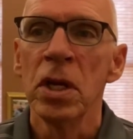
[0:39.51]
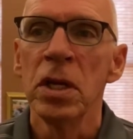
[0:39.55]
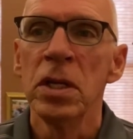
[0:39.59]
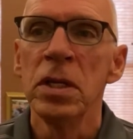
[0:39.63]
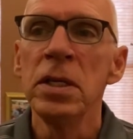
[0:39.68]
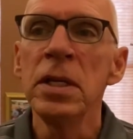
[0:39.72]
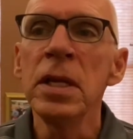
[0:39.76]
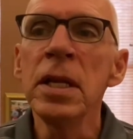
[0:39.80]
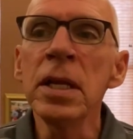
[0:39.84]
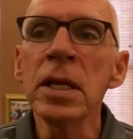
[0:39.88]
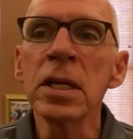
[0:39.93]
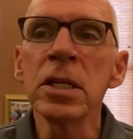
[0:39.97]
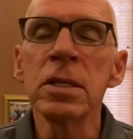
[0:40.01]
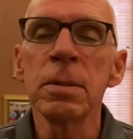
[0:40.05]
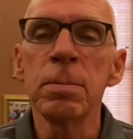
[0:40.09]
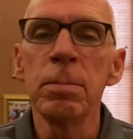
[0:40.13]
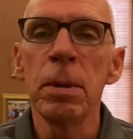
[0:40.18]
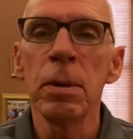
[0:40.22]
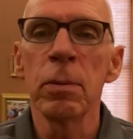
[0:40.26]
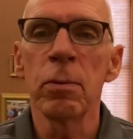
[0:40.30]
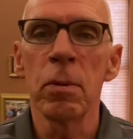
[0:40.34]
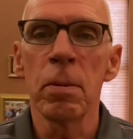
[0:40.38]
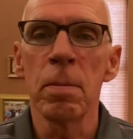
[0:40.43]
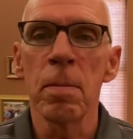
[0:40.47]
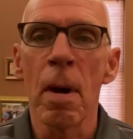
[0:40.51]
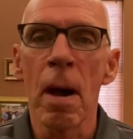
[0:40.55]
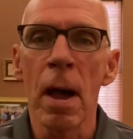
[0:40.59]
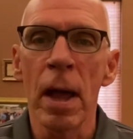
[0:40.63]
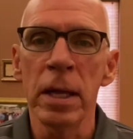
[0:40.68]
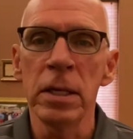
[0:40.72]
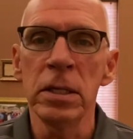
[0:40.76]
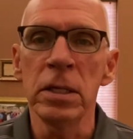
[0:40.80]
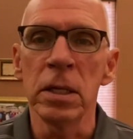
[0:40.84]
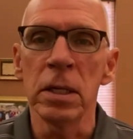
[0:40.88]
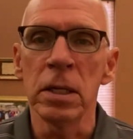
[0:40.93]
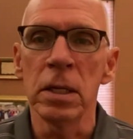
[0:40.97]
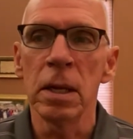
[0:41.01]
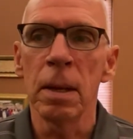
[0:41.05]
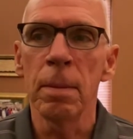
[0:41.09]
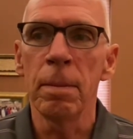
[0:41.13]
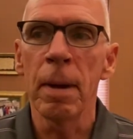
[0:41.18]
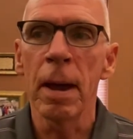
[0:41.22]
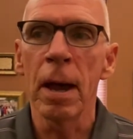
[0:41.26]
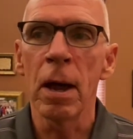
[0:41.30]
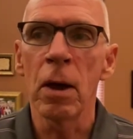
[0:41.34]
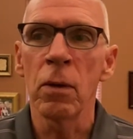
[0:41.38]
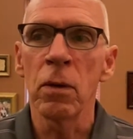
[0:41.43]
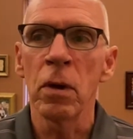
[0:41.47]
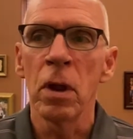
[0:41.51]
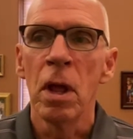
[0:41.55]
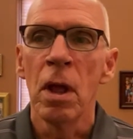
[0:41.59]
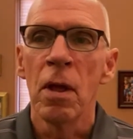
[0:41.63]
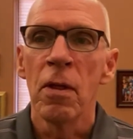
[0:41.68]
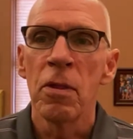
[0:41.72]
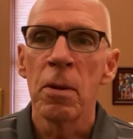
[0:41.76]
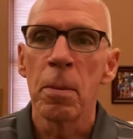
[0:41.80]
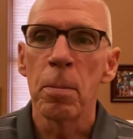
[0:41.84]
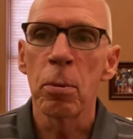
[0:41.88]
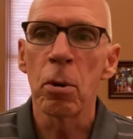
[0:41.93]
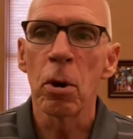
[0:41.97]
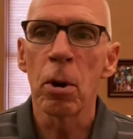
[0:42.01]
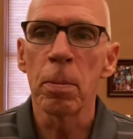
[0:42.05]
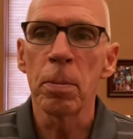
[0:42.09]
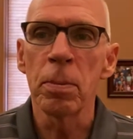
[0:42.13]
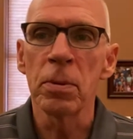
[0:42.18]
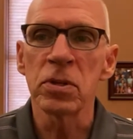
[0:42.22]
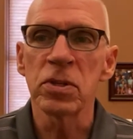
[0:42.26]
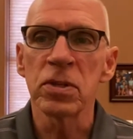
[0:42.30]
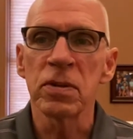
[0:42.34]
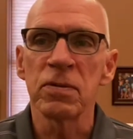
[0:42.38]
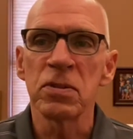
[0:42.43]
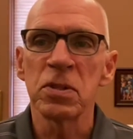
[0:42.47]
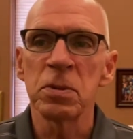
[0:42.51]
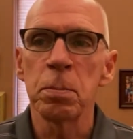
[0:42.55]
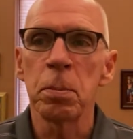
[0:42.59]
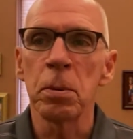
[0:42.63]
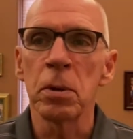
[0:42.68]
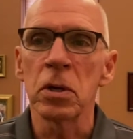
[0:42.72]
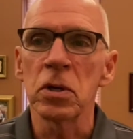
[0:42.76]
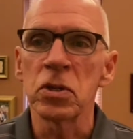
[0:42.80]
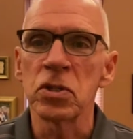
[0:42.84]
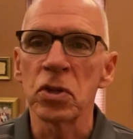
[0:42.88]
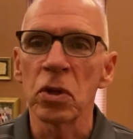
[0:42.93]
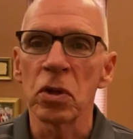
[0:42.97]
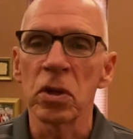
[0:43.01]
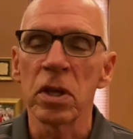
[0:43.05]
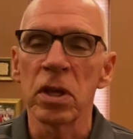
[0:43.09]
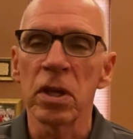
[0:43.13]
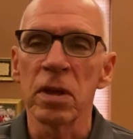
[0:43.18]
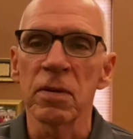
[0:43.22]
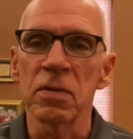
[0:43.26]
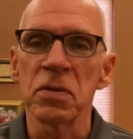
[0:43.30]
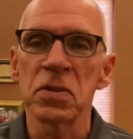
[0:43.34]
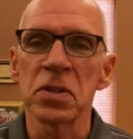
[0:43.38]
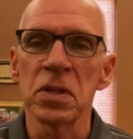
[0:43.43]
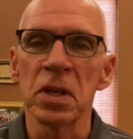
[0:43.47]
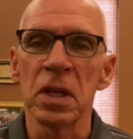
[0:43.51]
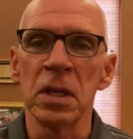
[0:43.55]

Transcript: needed to be reminded about the purpose of spiritual gifts,